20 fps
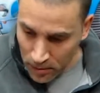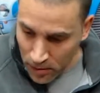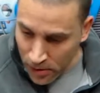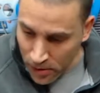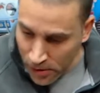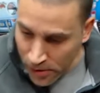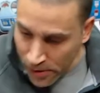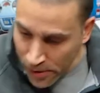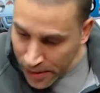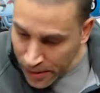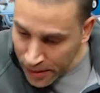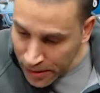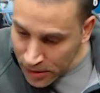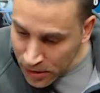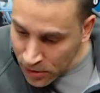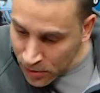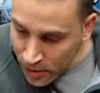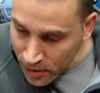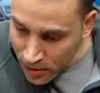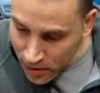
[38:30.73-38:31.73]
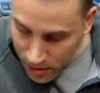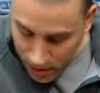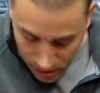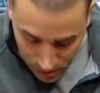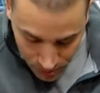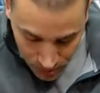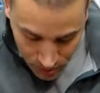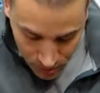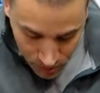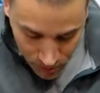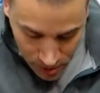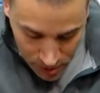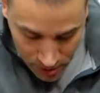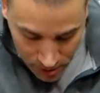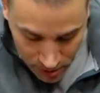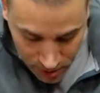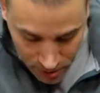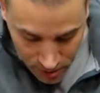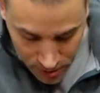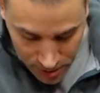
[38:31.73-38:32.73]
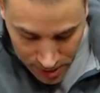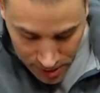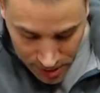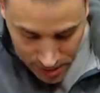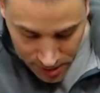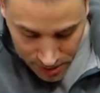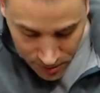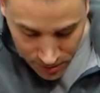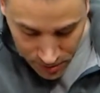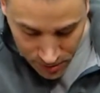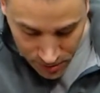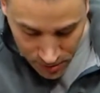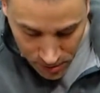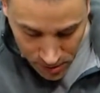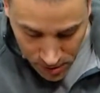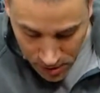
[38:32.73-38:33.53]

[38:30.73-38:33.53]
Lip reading: All right, so I just have to put a washer down.